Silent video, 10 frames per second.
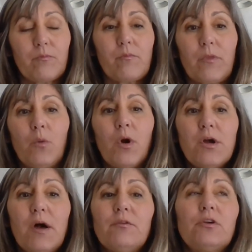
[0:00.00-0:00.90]
And while you
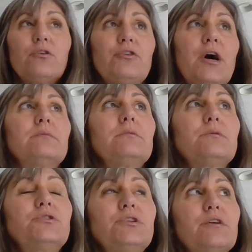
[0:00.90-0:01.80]
have it on your tongue, I
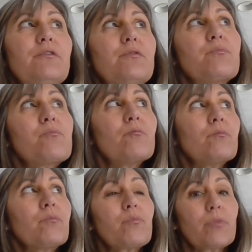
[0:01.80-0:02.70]
want you to
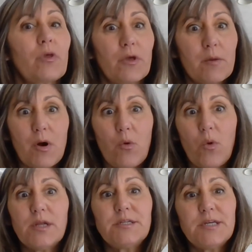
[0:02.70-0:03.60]
think about
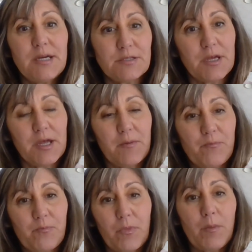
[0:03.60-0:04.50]
what it tastes like.
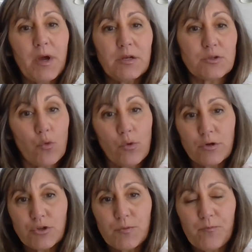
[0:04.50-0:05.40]
Mine is
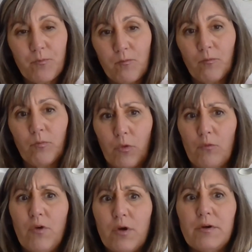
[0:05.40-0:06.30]
orange,
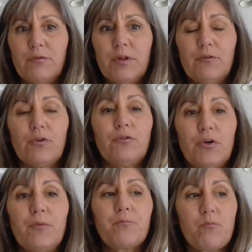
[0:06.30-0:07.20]
very
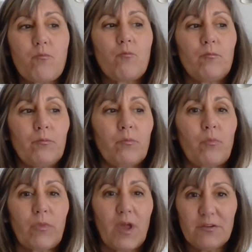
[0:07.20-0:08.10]
flavorful.
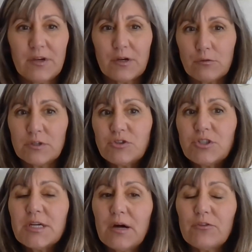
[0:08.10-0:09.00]
It has that
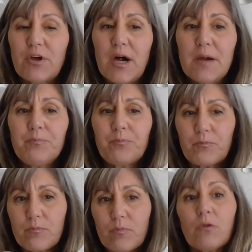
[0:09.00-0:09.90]
crunchy outside,
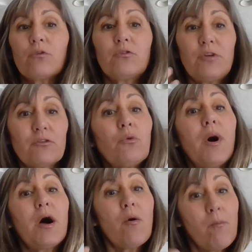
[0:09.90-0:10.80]
so it takes a
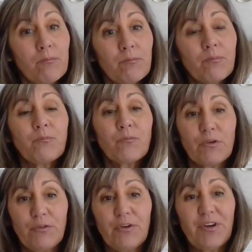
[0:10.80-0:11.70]
while
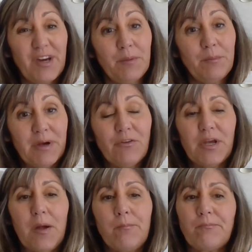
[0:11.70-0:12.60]
for it to kind of melt
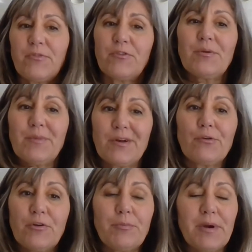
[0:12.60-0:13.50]
down. So I'm going to
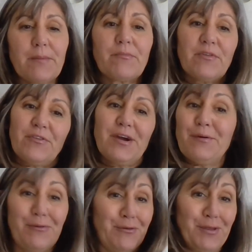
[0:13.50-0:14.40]
crunch mine because I
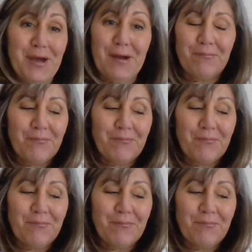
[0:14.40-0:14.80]
always do that.